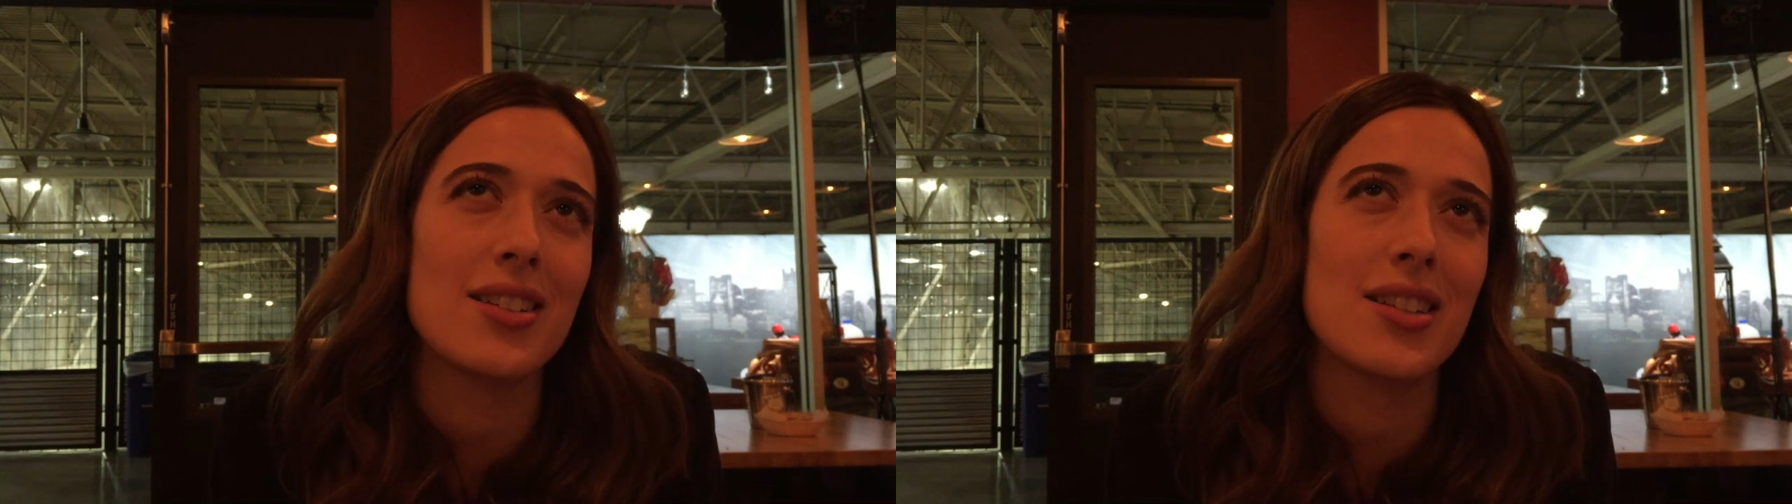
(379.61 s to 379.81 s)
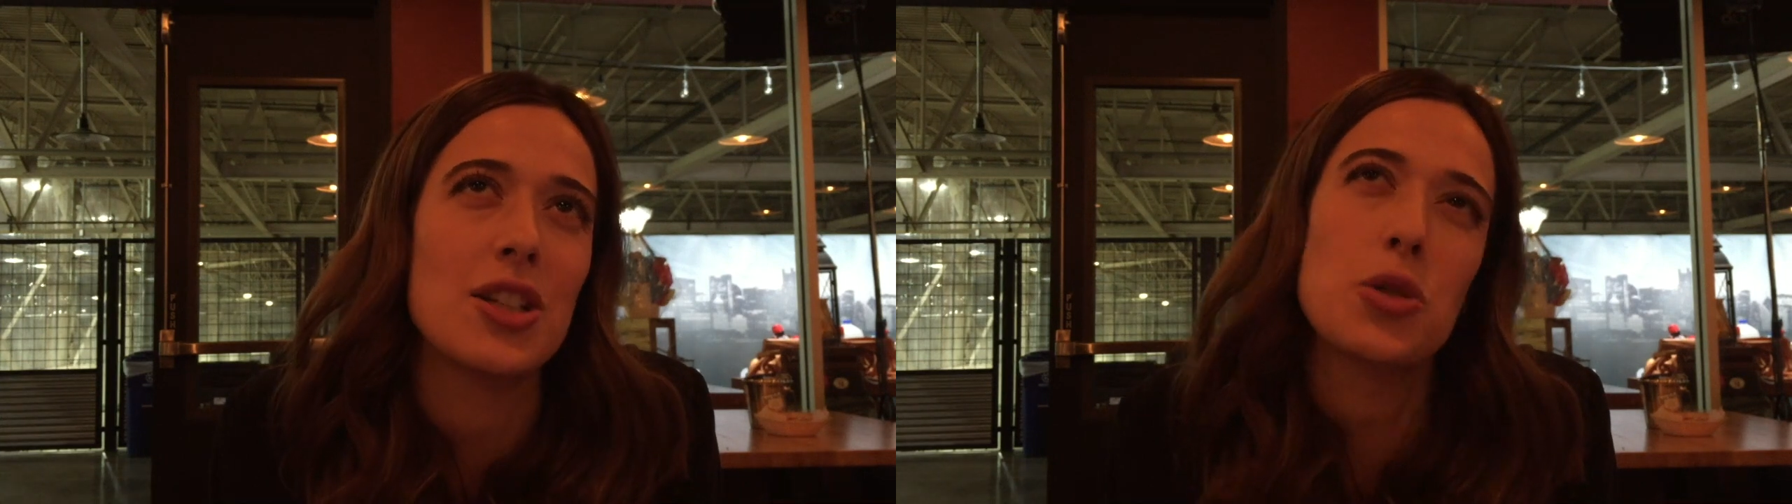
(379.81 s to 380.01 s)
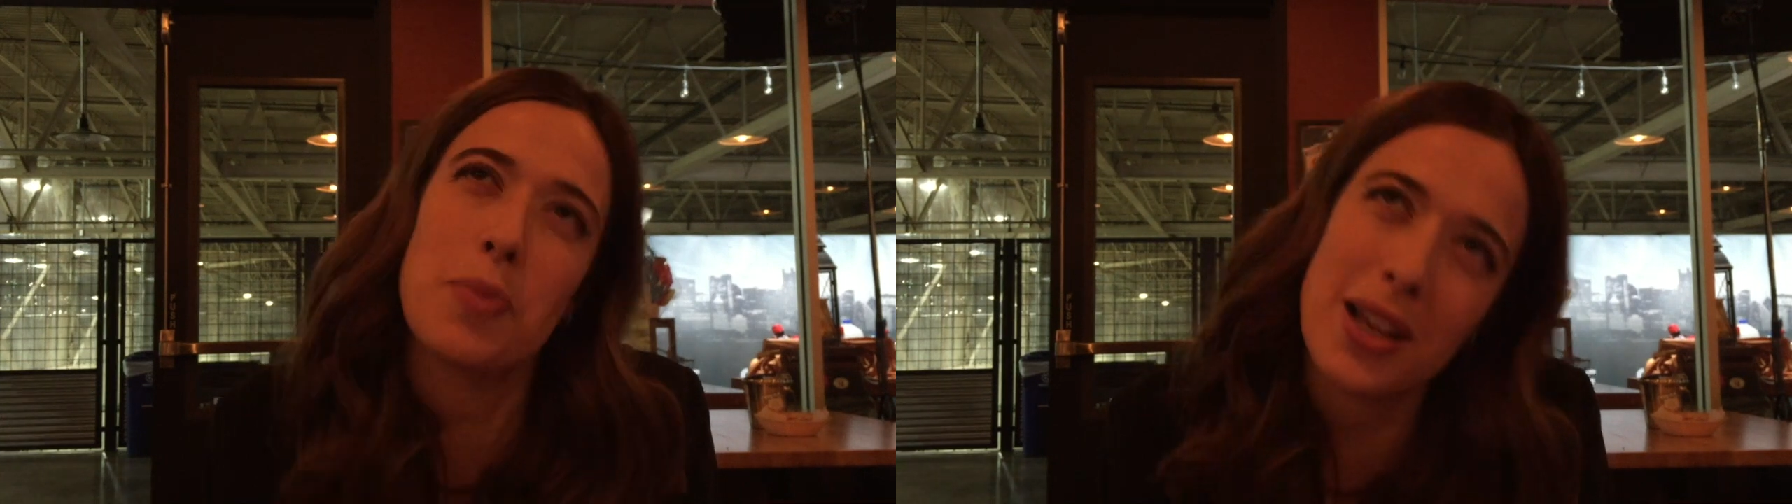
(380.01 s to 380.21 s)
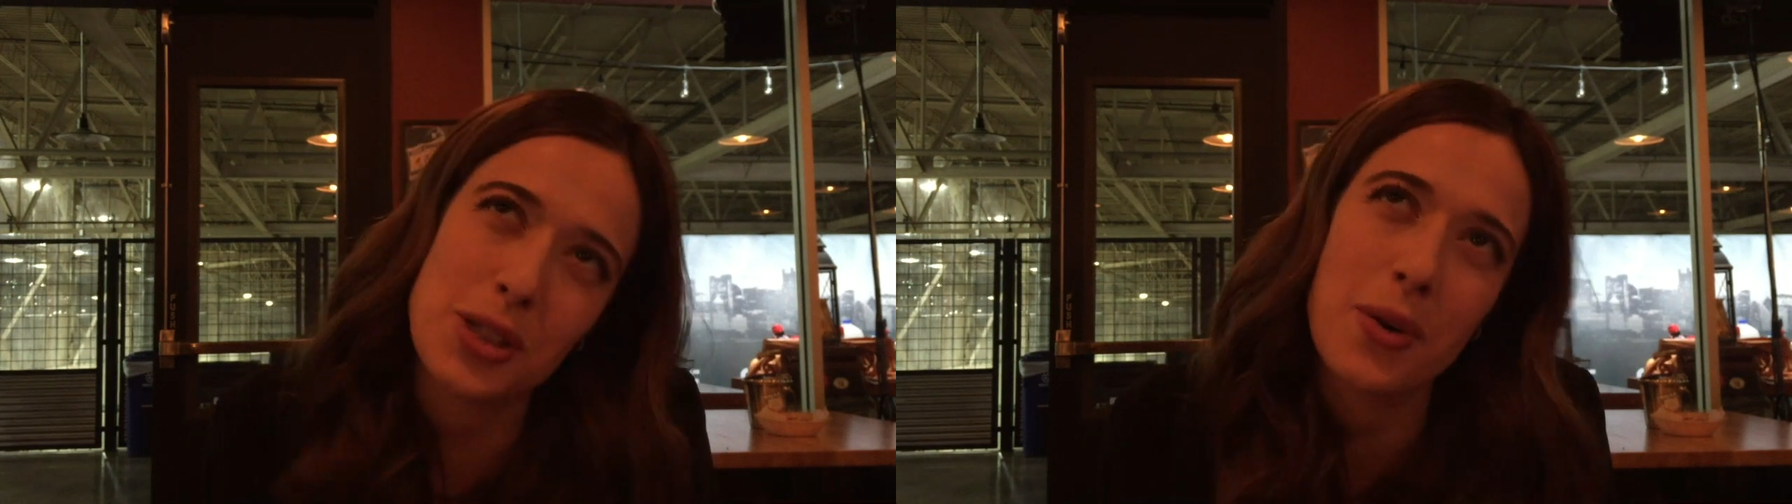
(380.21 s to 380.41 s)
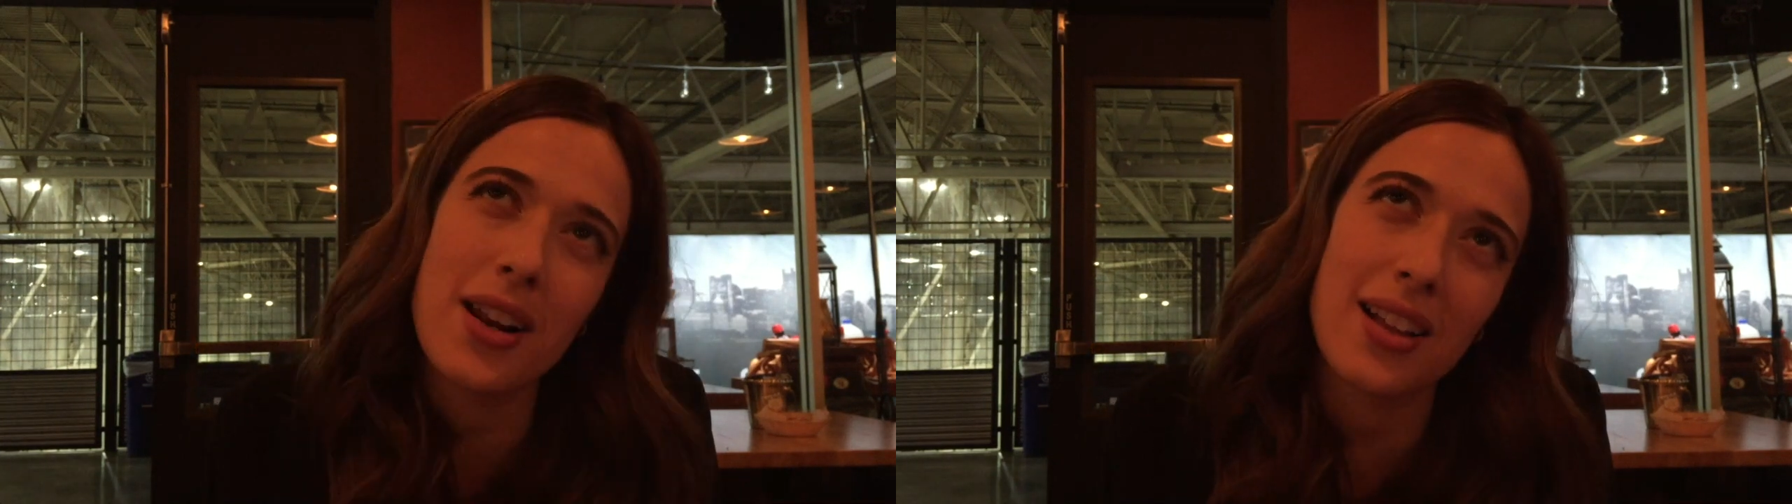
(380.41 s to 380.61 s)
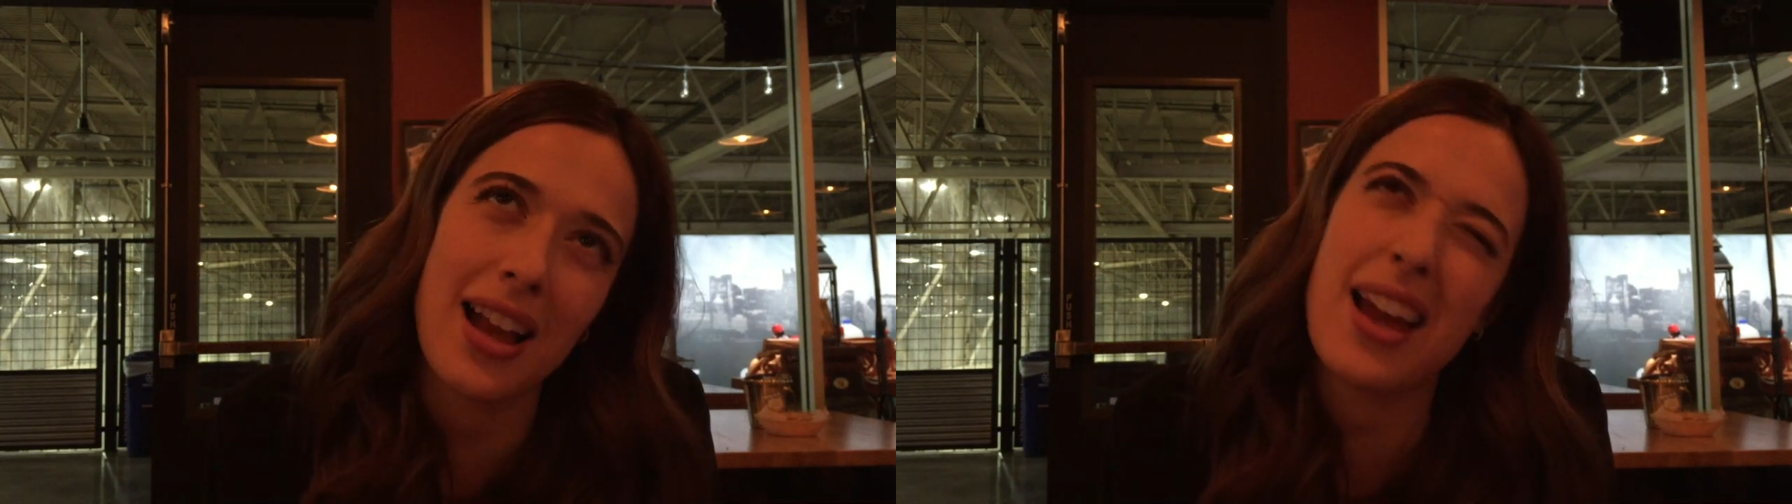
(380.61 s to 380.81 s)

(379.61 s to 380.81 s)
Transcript: and then plus $20.